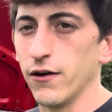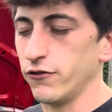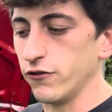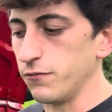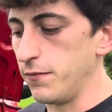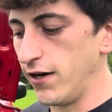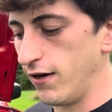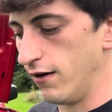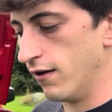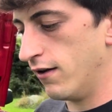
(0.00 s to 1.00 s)
is just
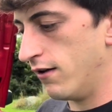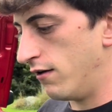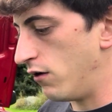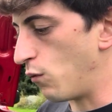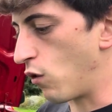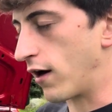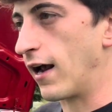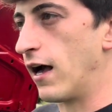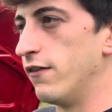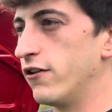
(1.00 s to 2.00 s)
me
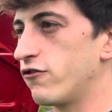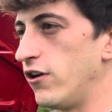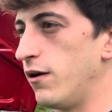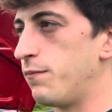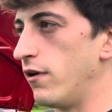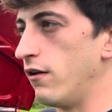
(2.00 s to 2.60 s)
working on this Jeep.